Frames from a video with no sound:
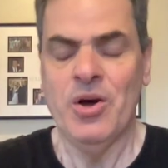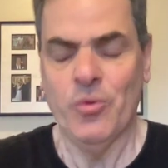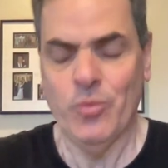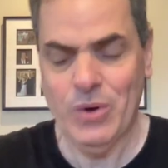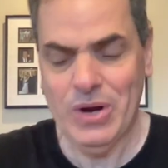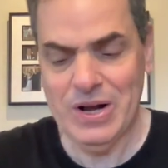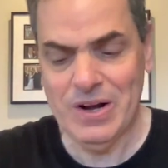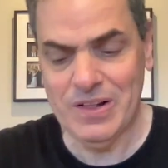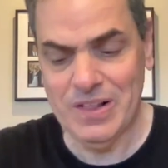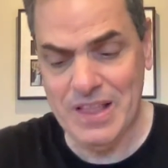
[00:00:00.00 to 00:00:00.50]

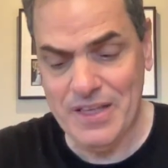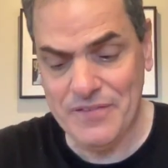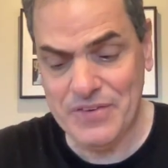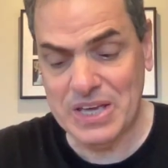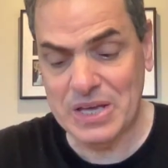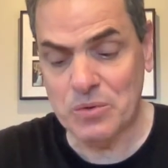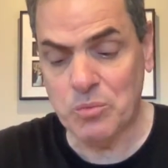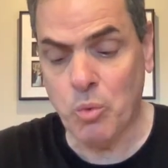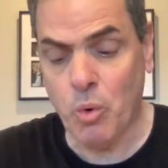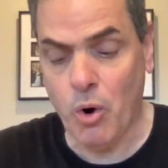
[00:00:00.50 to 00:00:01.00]
We are
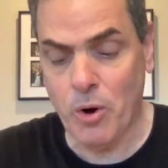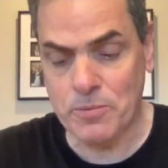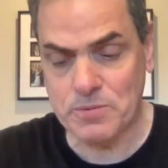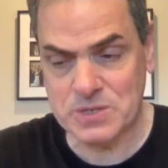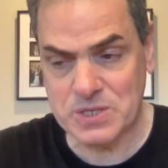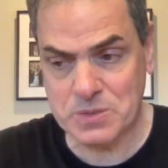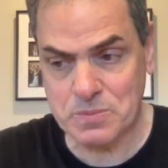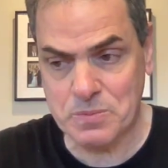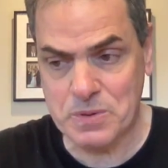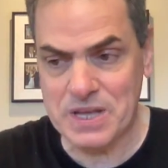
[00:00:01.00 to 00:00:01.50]
living in warp
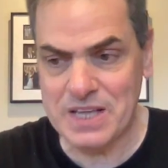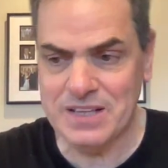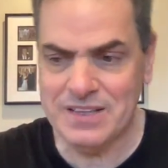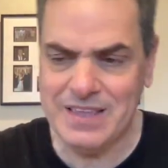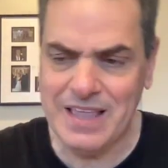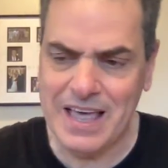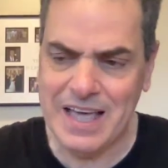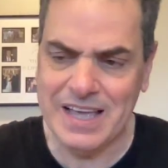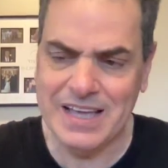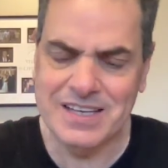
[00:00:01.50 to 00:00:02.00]

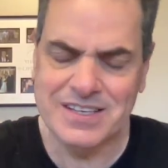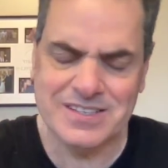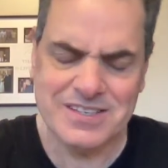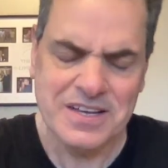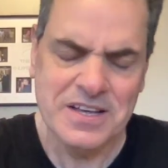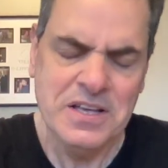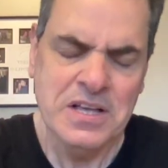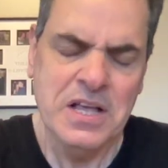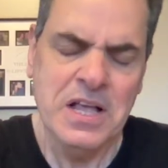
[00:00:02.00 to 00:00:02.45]
speed days